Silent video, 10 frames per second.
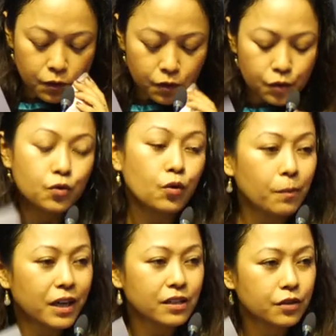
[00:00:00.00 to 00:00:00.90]
so
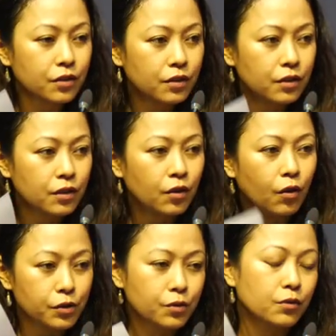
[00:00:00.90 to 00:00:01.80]
much
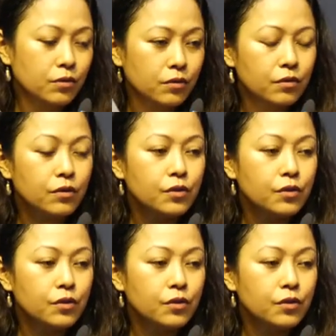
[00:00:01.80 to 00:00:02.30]
also